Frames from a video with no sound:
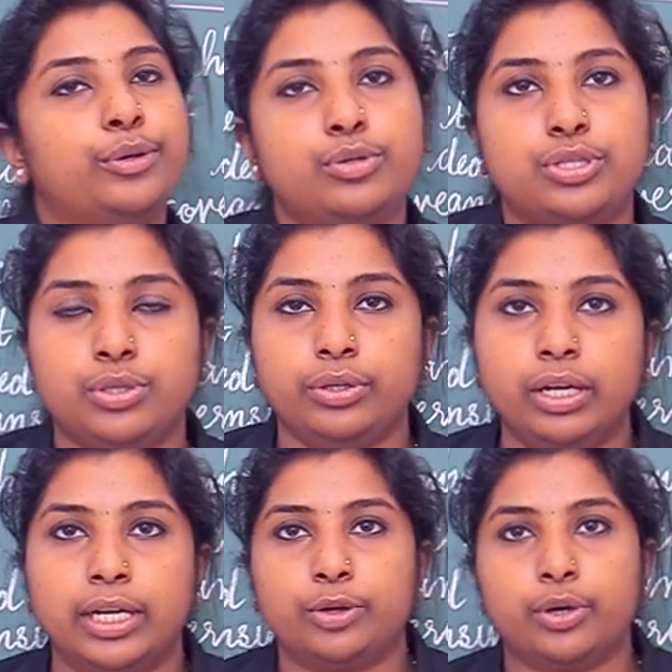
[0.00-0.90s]
used to
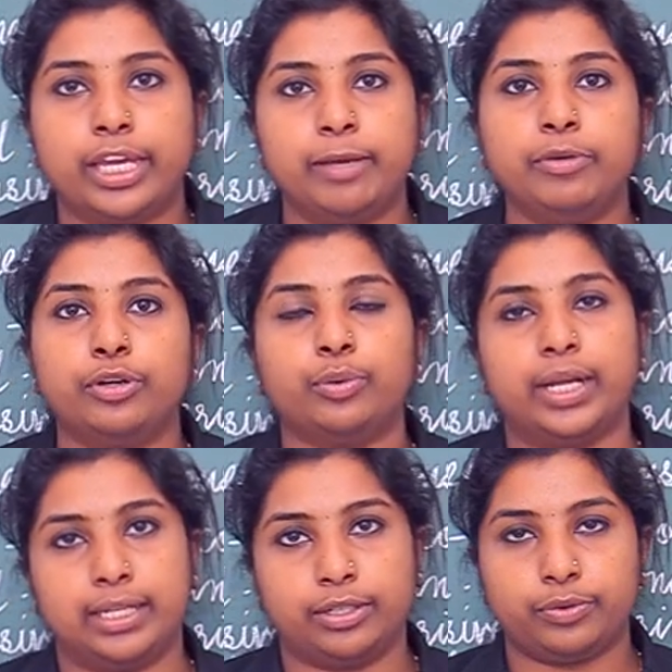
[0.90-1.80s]
cook him
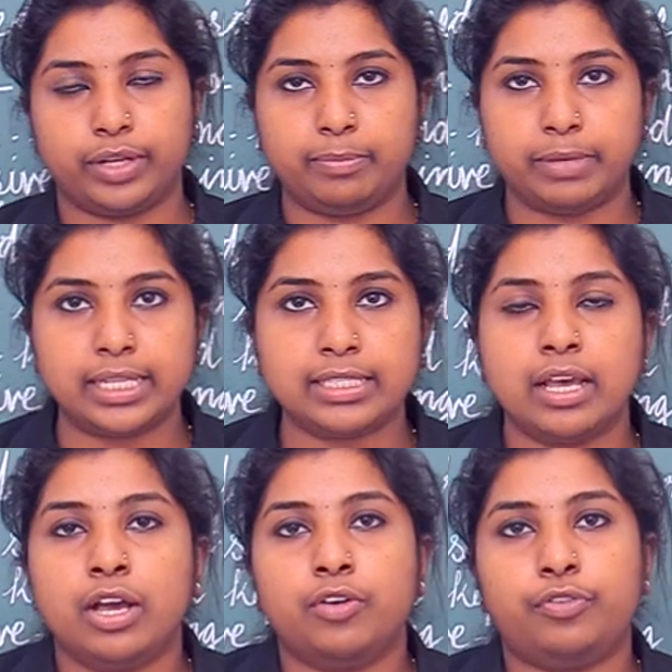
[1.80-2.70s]
gruel. Gruel means
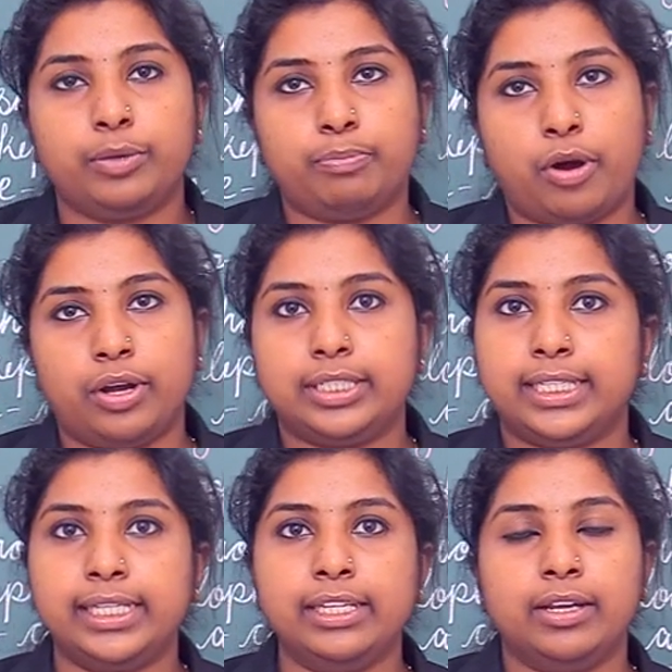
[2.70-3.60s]
food boiled
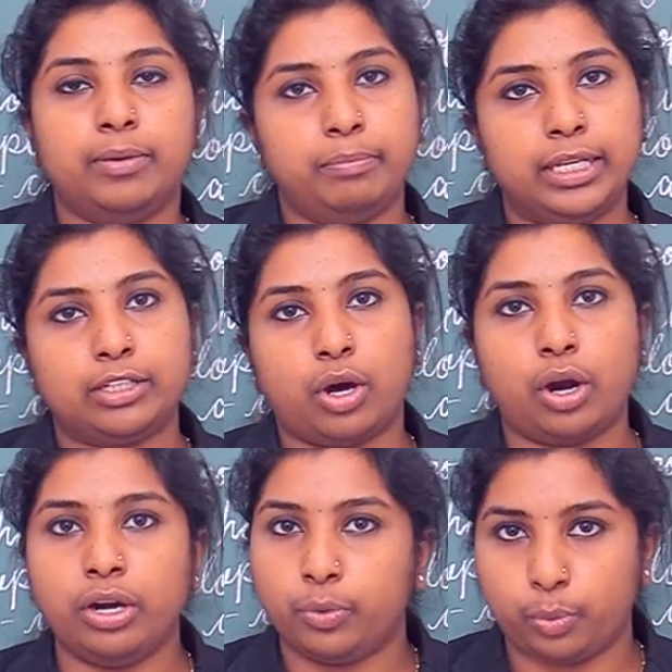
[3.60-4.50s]
in milk
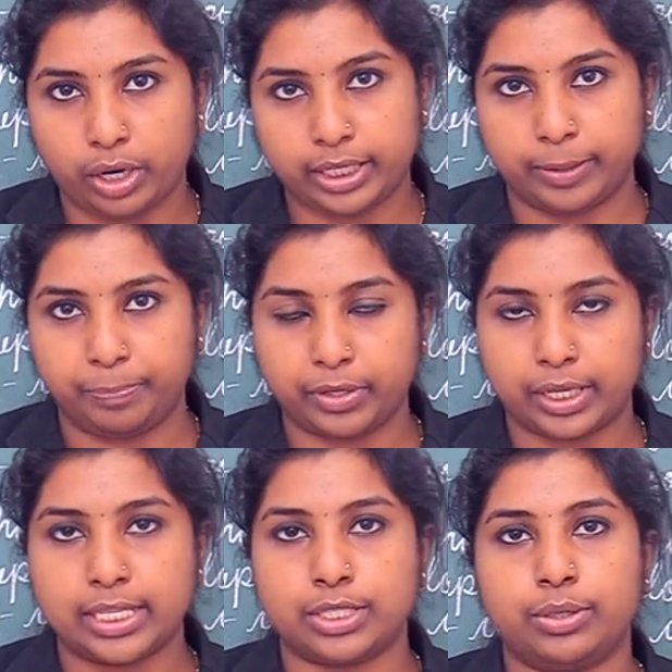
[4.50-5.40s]
or water.
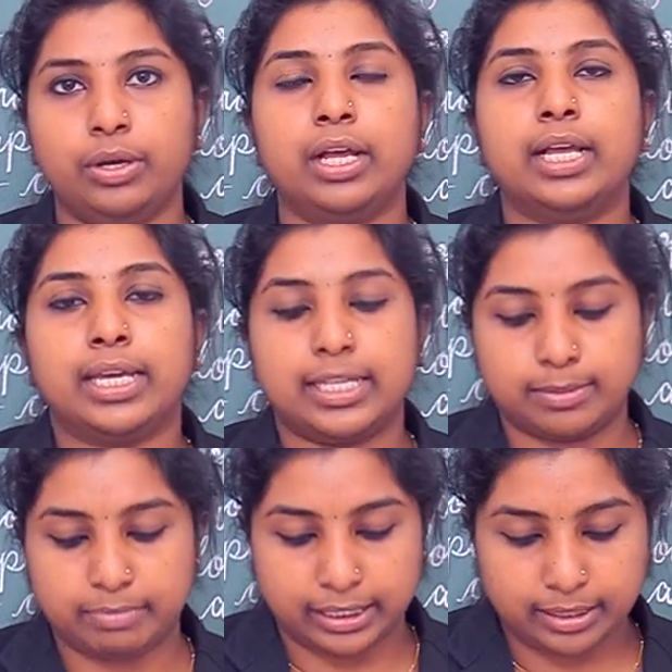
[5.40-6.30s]
Okay, so
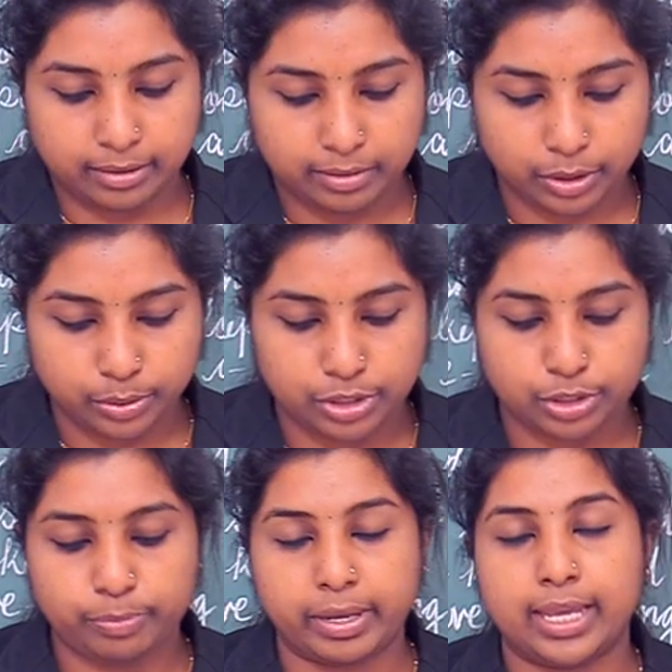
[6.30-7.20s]
his mother used
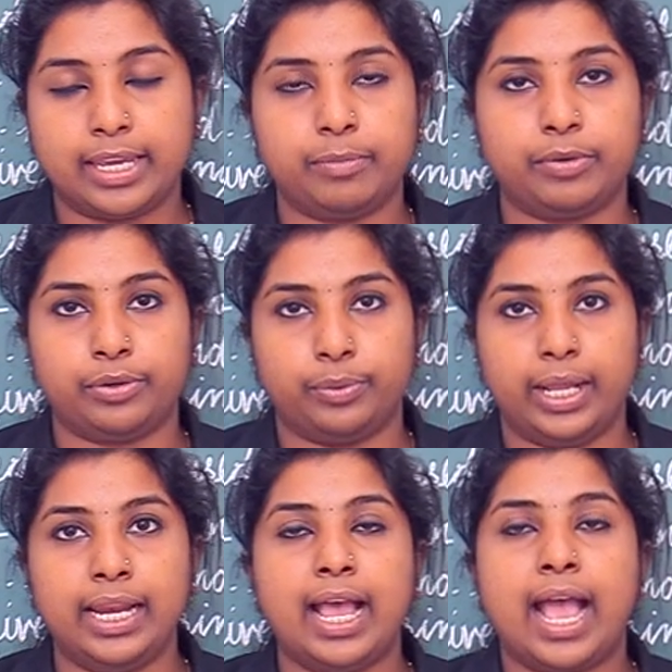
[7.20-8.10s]
to make him
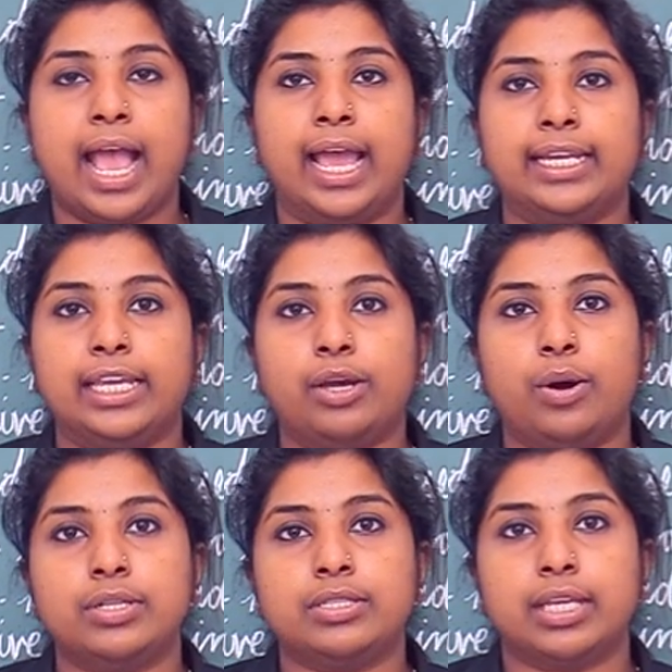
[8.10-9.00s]
gruel and he
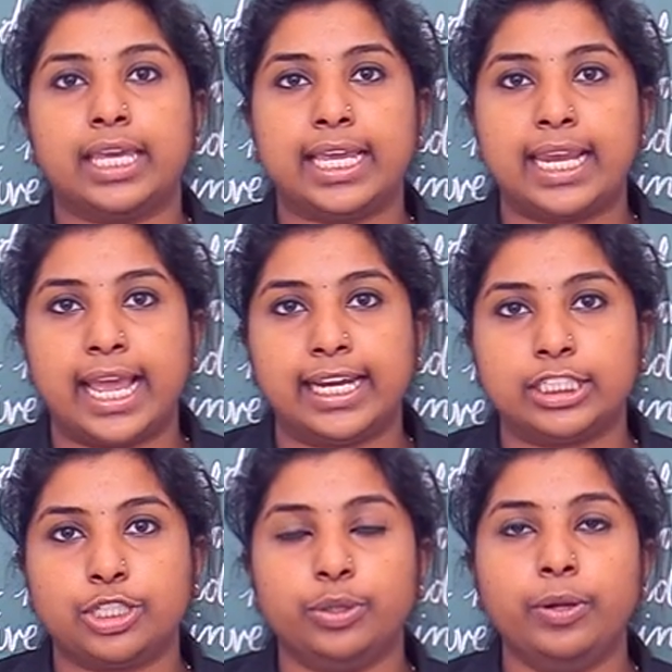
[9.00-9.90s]

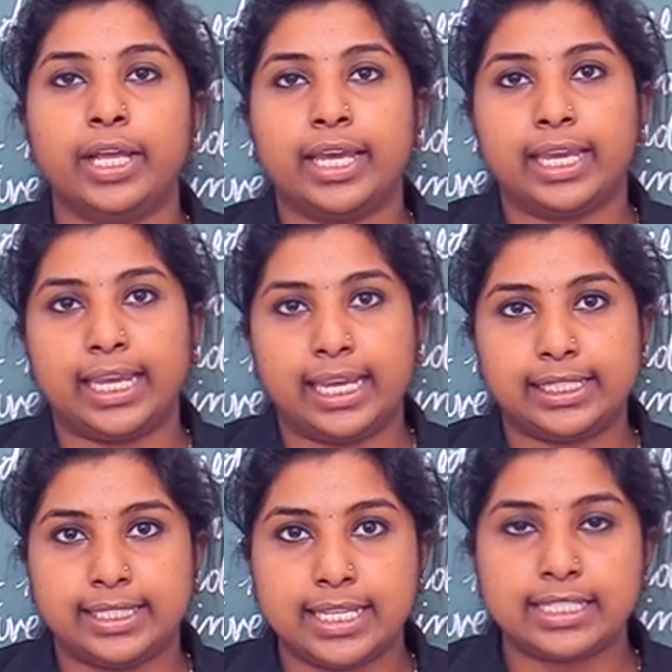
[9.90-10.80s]
liked to
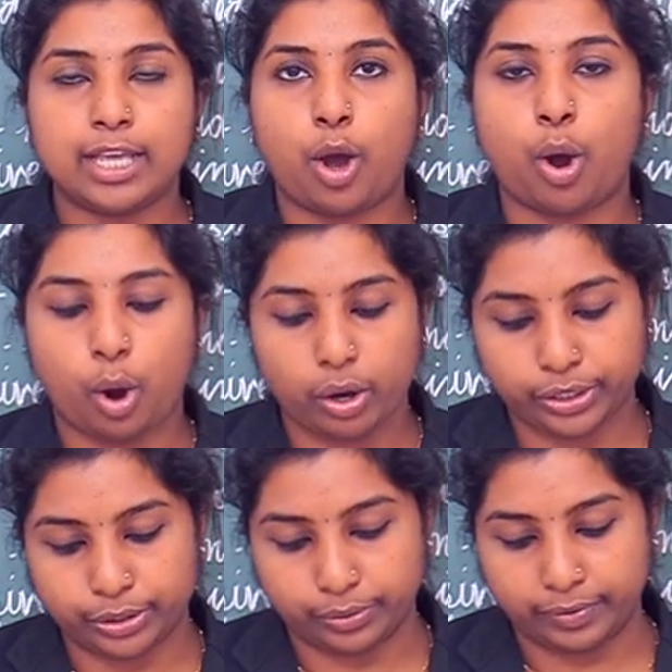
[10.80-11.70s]
eat this
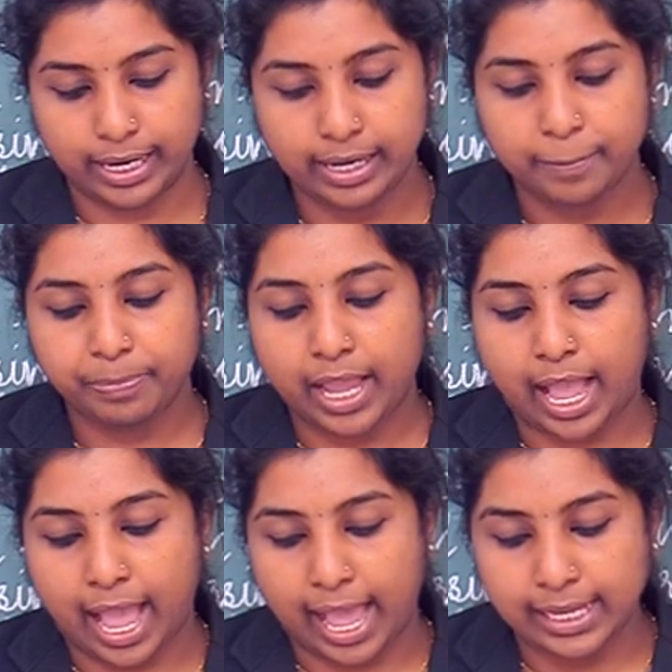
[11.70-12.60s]
hot gruel
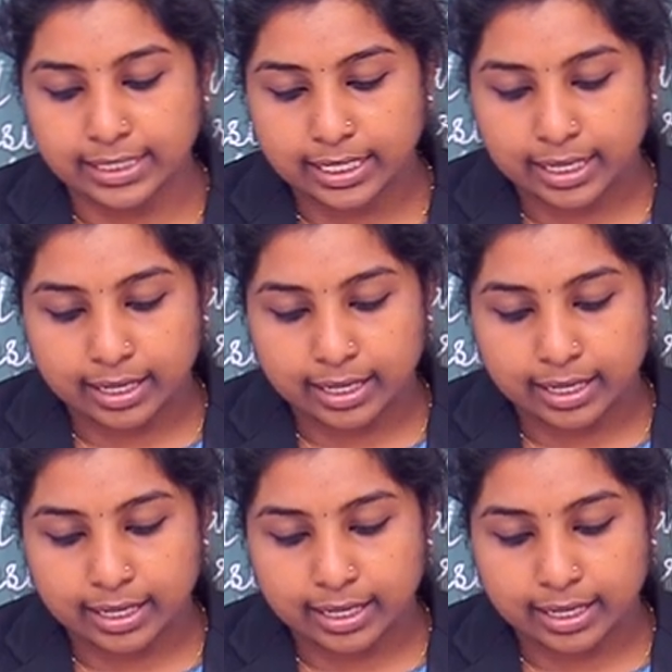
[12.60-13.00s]
and